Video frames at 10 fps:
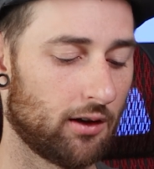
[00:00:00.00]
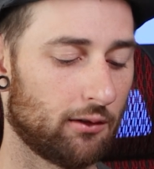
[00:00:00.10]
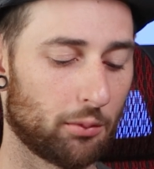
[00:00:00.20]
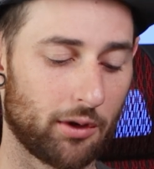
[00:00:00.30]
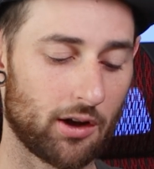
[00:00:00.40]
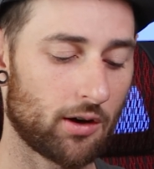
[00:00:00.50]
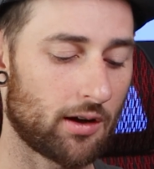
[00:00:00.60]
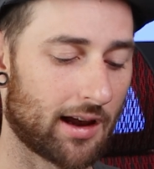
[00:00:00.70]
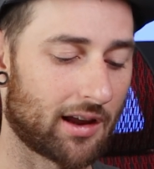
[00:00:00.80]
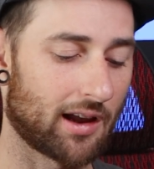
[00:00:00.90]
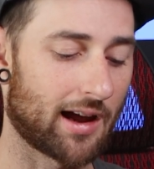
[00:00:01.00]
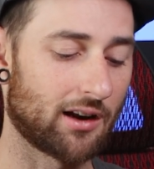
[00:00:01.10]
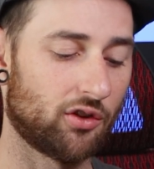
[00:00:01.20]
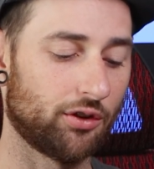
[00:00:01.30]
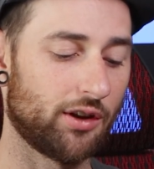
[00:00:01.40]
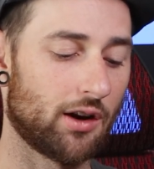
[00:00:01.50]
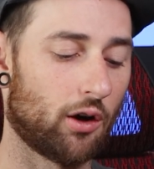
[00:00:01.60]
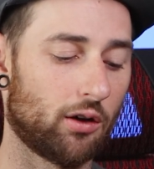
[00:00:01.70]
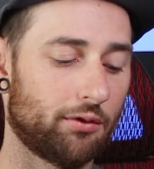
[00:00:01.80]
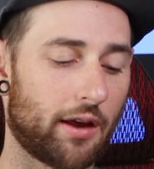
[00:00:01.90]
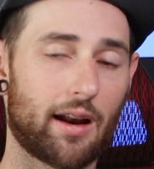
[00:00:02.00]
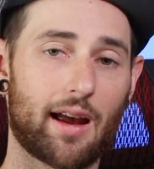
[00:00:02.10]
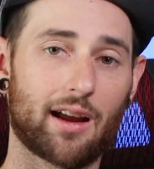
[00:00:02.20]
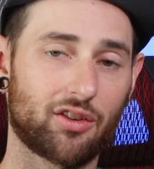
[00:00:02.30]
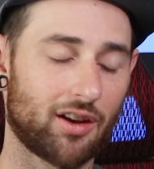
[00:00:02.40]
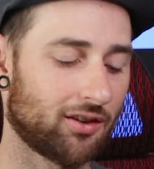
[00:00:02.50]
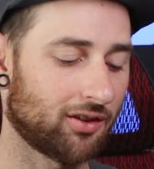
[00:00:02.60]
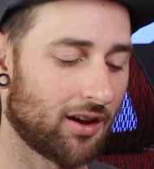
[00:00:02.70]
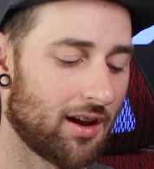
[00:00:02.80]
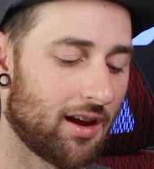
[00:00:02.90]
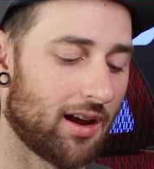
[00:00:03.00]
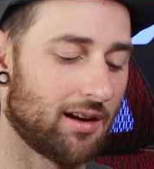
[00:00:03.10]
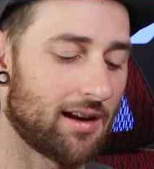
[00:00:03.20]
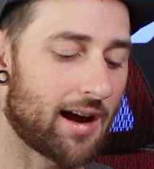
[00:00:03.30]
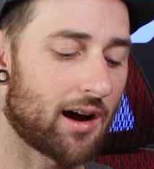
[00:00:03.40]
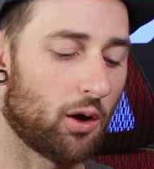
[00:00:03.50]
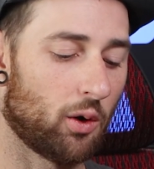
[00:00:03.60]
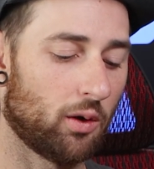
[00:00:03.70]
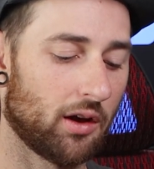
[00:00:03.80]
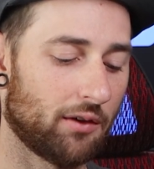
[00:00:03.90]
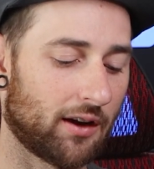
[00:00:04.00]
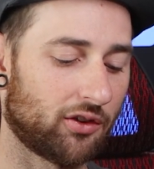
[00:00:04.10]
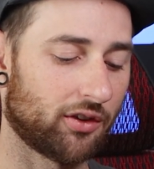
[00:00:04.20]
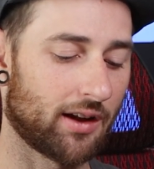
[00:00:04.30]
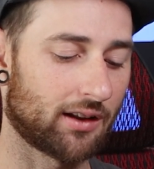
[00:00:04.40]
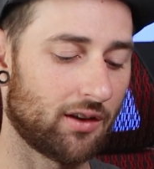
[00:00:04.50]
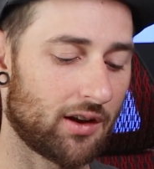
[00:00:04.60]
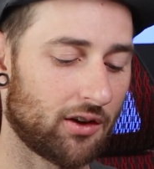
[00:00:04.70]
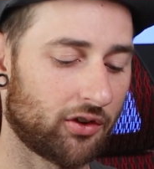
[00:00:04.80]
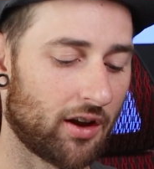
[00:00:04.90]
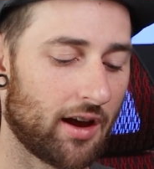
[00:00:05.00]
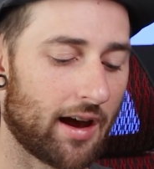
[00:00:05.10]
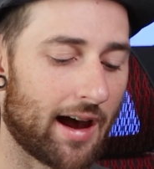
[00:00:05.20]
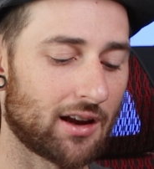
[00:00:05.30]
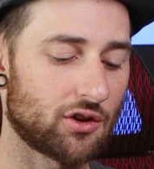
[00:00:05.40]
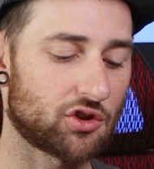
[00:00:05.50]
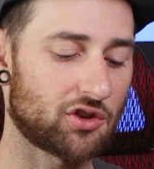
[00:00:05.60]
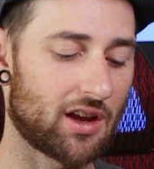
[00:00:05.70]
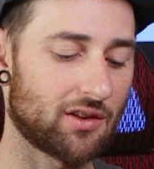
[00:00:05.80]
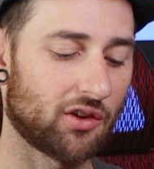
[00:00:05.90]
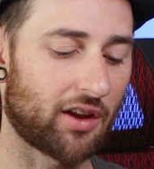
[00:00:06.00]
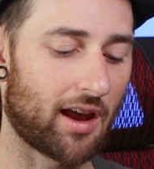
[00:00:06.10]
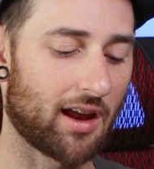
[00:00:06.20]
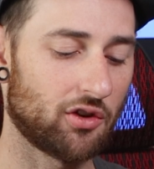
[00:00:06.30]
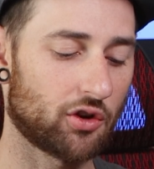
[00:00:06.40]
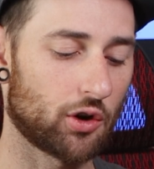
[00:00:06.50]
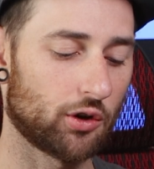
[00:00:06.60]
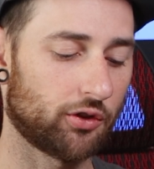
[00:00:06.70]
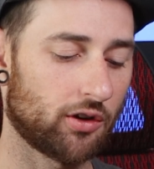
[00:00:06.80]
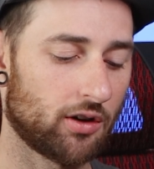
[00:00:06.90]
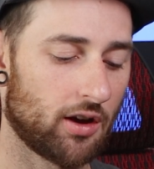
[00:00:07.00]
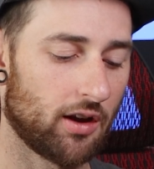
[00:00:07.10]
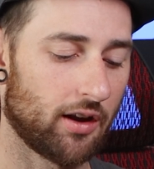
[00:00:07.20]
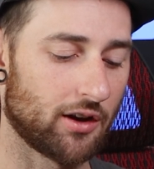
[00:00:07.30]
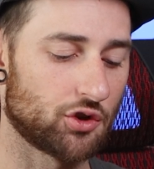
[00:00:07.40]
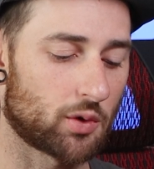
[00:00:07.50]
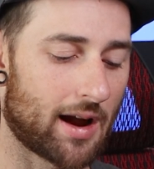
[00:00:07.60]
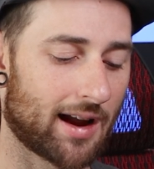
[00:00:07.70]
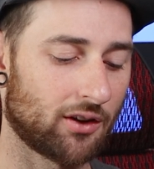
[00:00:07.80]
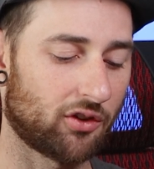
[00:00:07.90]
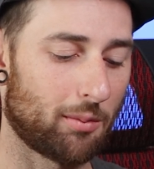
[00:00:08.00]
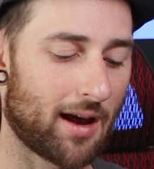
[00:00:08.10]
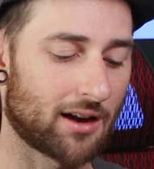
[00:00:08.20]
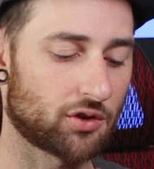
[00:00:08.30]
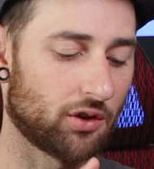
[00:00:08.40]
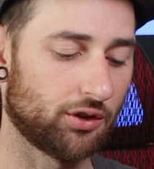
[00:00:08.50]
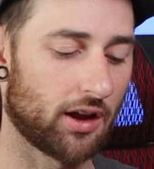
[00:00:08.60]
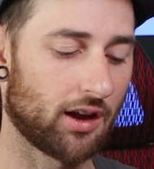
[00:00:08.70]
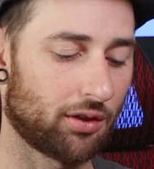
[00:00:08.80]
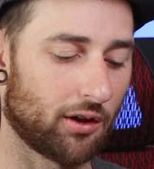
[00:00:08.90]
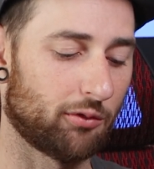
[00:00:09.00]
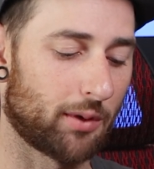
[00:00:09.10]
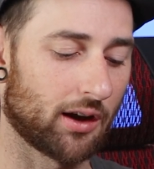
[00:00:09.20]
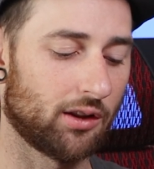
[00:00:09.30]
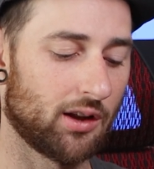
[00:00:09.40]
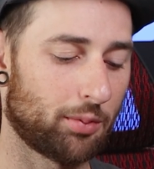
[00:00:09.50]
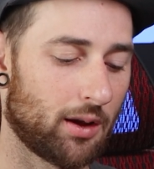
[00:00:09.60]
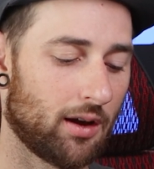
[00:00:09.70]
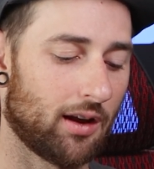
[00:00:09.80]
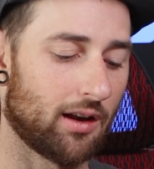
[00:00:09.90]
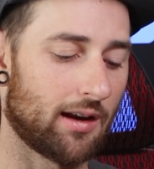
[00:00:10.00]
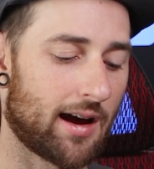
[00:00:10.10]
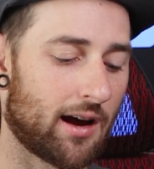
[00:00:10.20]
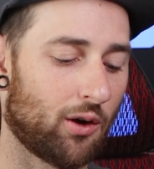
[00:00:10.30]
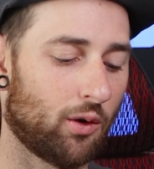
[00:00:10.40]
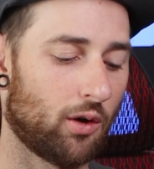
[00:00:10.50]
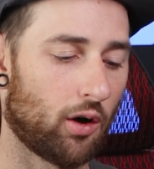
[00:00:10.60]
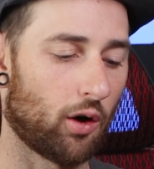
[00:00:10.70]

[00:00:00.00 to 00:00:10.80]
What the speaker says: From here, I can kind of delete all of that excess. And now, if I select this, I can just take this end cursor and drag it to match the length of my clip. And now,